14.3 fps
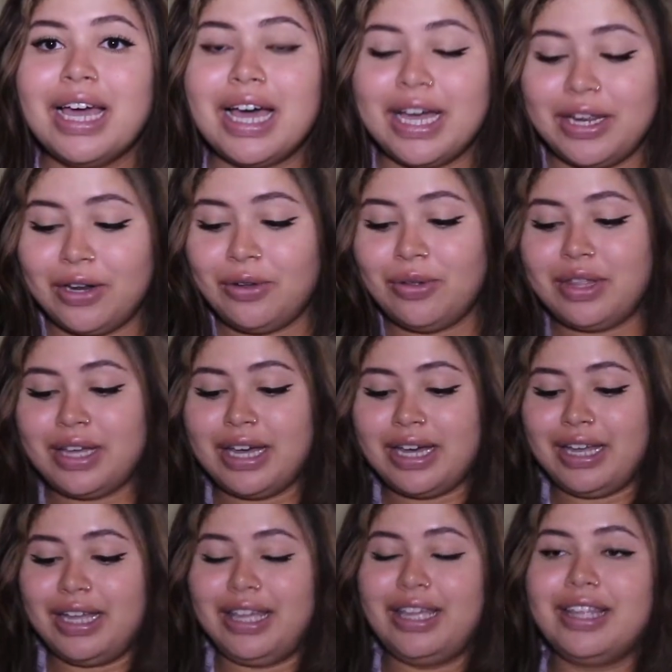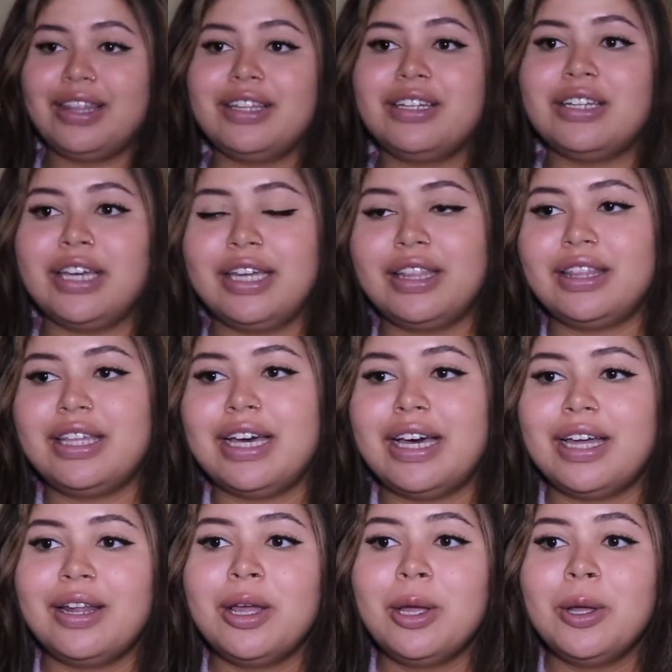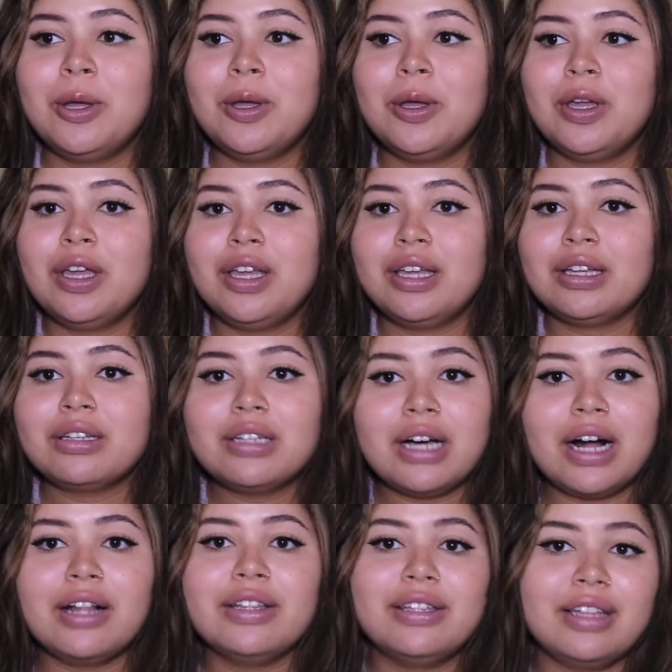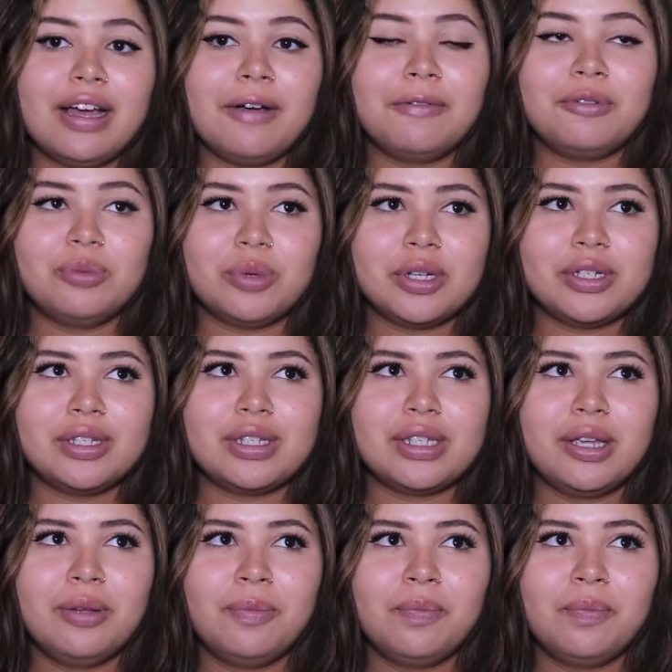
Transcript: I know that the night that Colin left was